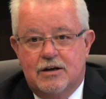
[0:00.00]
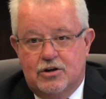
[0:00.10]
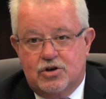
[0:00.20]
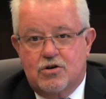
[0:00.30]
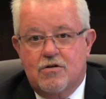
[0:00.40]

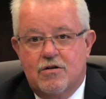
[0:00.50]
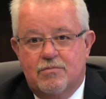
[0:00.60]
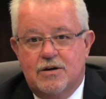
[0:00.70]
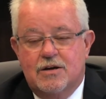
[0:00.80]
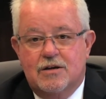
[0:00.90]

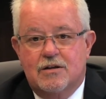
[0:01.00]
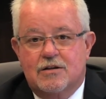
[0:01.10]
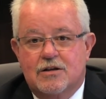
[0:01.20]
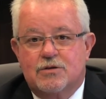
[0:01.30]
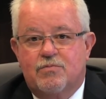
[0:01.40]
ensuring me
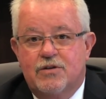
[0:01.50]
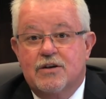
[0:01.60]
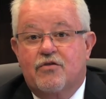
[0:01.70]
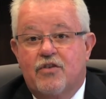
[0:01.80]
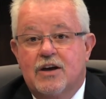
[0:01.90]
that
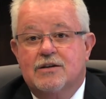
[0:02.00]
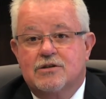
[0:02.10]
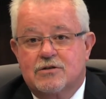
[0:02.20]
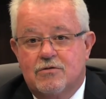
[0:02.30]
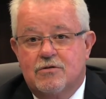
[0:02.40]
this
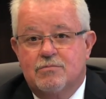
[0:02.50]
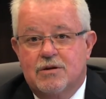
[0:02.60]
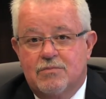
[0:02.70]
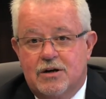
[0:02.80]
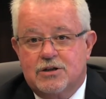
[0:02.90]
phase is going to
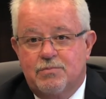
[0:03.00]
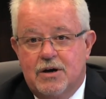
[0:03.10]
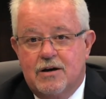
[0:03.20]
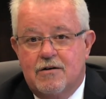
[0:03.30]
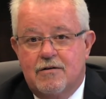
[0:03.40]
be much
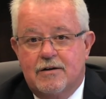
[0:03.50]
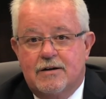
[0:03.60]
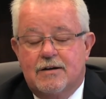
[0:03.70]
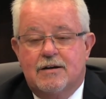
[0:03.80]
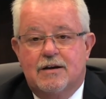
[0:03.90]
better,
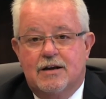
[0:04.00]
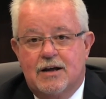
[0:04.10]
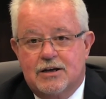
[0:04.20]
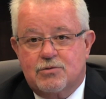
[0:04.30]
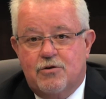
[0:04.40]

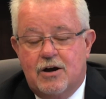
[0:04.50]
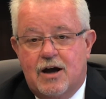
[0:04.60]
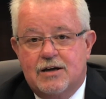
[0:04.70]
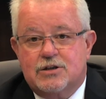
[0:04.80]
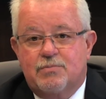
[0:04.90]
and that's what
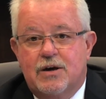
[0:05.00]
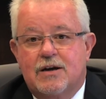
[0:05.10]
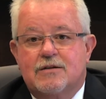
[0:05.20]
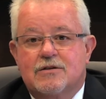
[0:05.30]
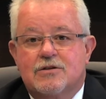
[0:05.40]
I
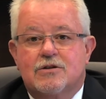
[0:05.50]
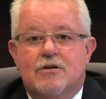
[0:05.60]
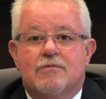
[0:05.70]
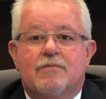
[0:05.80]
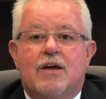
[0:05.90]
expect.
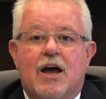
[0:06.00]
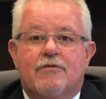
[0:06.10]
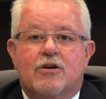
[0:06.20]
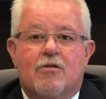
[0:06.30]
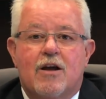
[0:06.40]
So
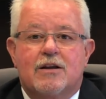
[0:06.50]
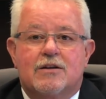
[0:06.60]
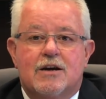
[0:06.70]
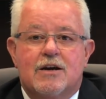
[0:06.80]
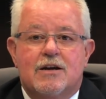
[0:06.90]
have a
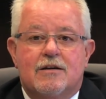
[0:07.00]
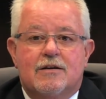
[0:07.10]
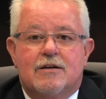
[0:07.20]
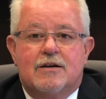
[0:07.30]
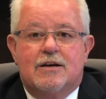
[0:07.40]
great day,
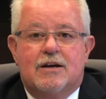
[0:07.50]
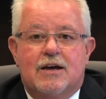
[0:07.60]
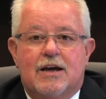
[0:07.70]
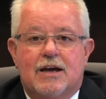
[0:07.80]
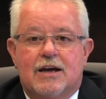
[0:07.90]

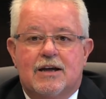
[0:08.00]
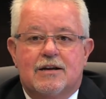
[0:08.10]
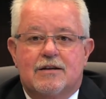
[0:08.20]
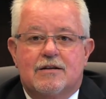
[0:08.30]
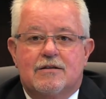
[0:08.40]

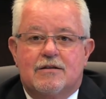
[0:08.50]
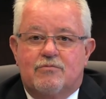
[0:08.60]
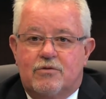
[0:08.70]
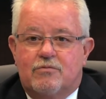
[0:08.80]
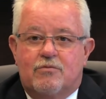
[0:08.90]
and
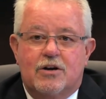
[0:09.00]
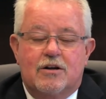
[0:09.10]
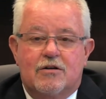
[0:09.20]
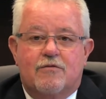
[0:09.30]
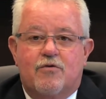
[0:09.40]

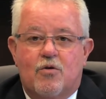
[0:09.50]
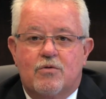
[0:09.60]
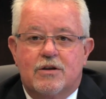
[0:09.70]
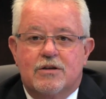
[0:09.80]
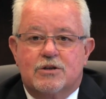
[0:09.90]
really look
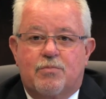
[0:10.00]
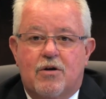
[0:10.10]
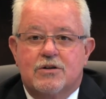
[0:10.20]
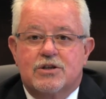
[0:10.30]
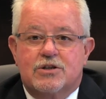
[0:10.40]
forward to this
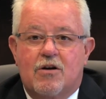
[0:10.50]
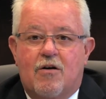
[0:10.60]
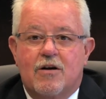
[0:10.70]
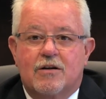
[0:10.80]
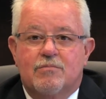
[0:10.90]
project
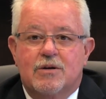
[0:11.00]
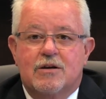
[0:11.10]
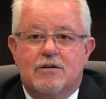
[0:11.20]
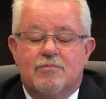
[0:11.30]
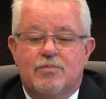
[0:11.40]
starting and
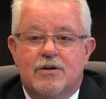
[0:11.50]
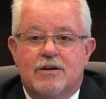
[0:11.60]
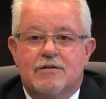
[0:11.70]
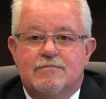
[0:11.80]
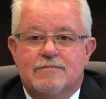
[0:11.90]
being
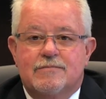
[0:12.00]
completed.